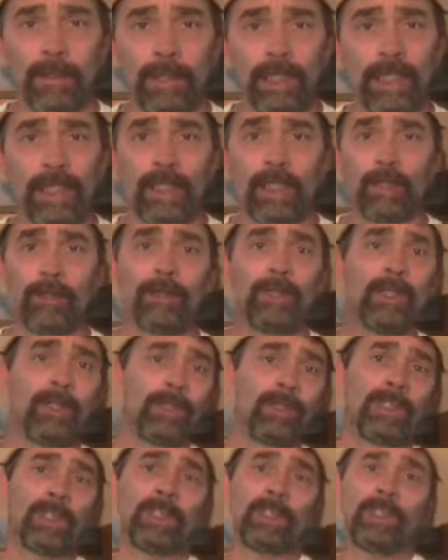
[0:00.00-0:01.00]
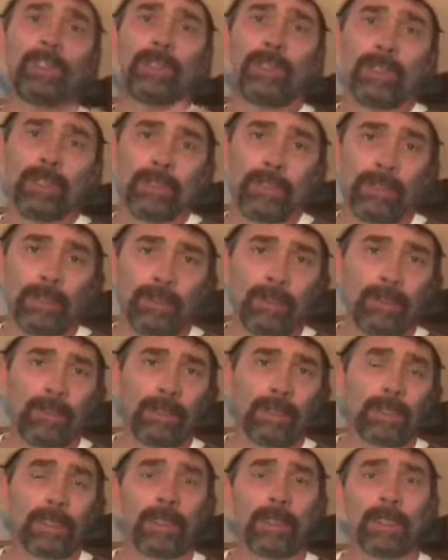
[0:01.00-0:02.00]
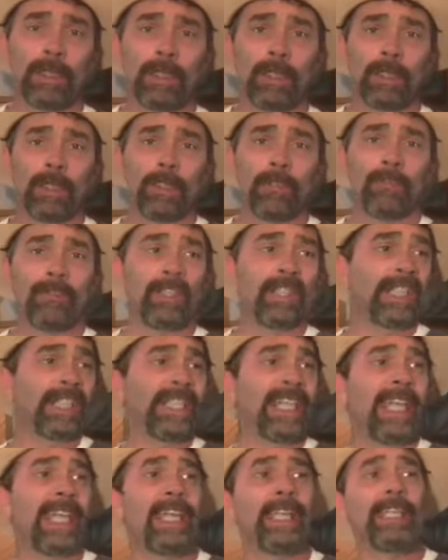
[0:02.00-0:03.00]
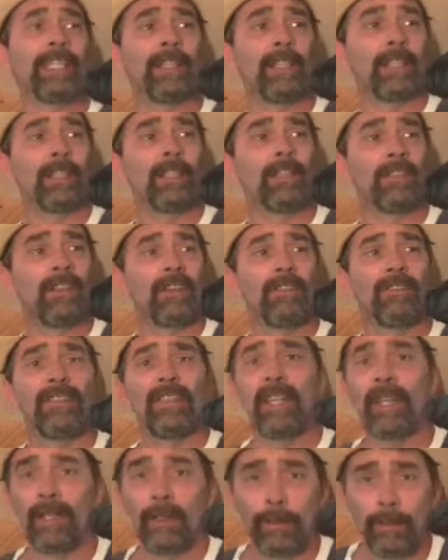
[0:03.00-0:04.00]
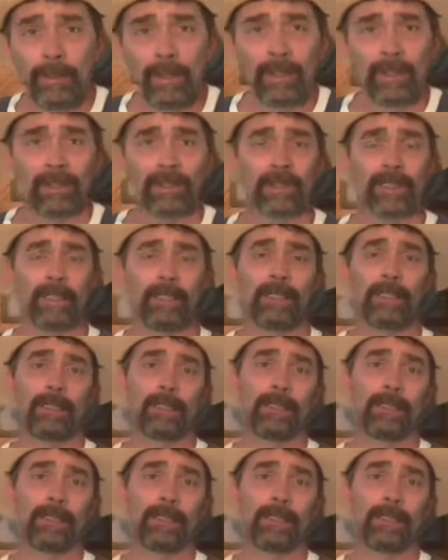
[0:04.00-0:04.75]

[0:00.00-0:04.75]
he who uses you for the gain of their person.